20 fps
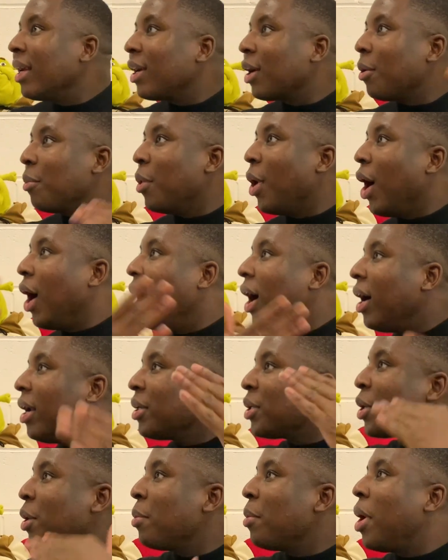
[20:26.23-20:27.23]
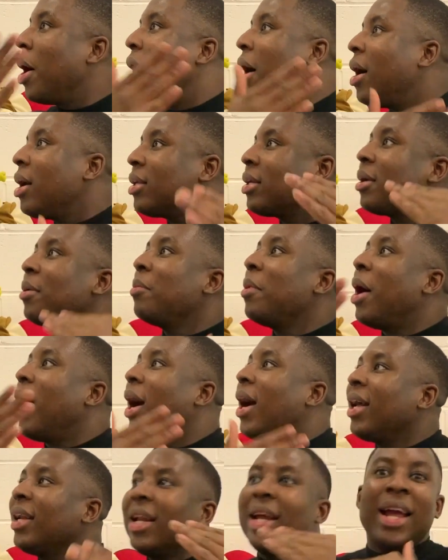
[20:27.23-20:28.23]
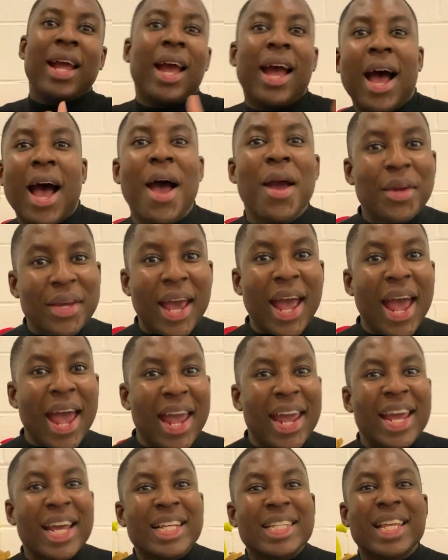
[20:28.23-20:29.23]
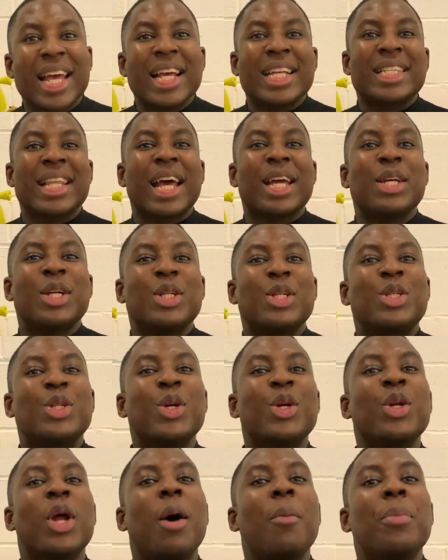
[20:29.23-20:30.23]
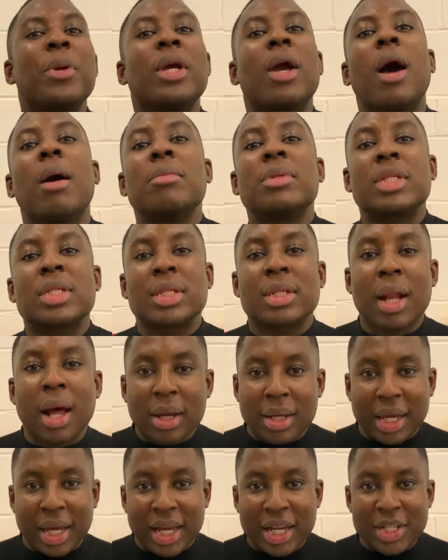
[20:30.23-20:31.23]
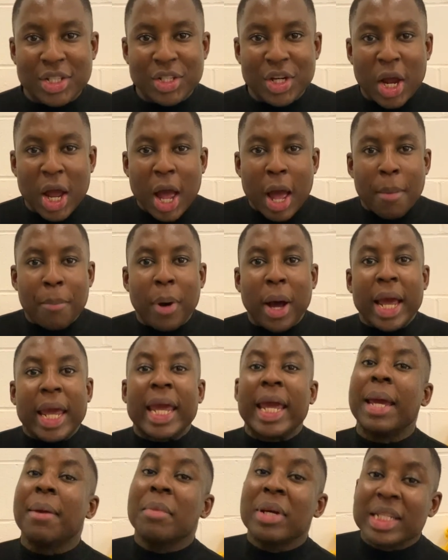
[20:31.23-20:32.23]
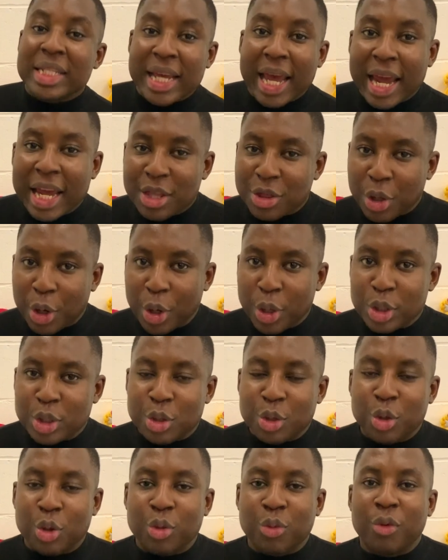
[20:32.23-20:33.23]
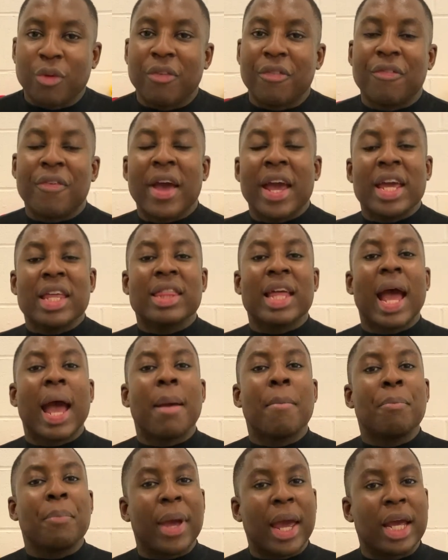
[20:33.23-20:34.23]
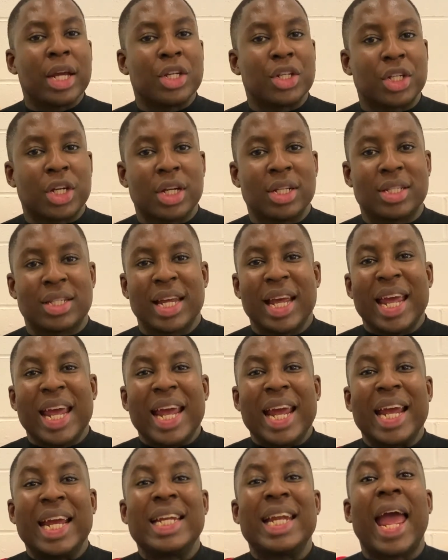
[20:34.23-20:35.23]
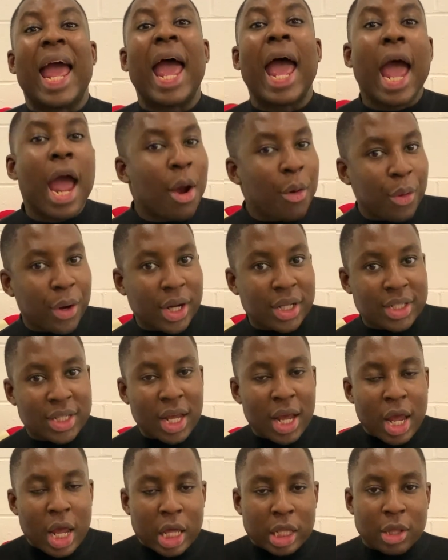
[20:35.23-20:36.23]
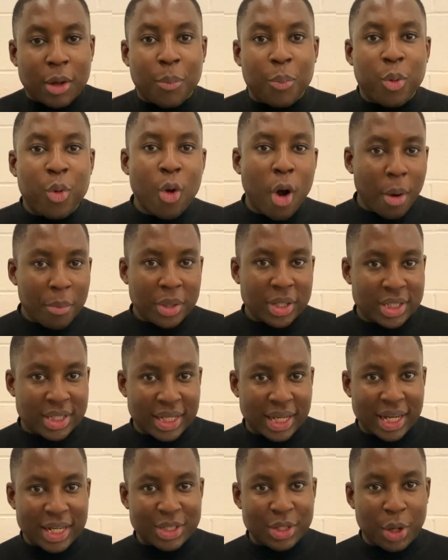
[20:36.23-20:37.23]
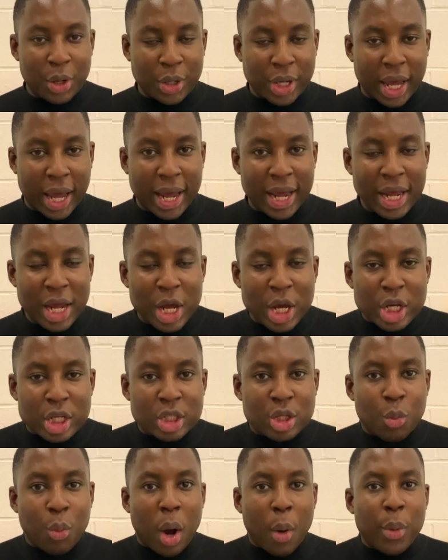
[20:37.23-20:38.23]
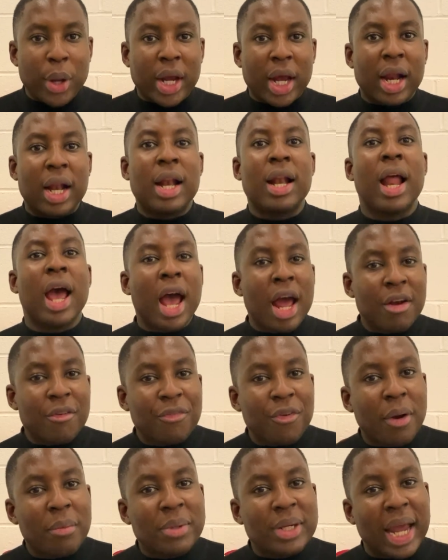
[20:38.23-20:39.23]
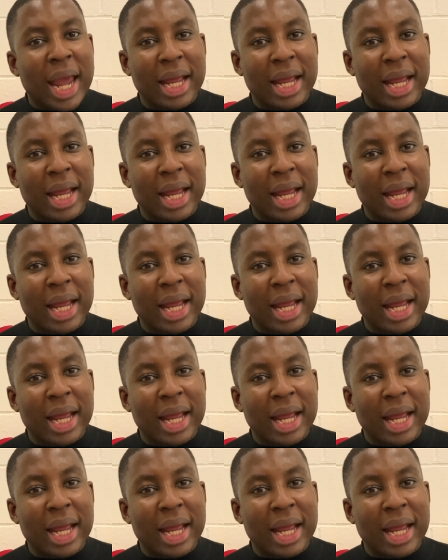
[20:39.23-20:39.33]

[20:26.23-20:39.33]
Come on. Okay, it says that you do not become sluggish, but imitate those who through faith and patience inherit the promises, okay? So what we can learn from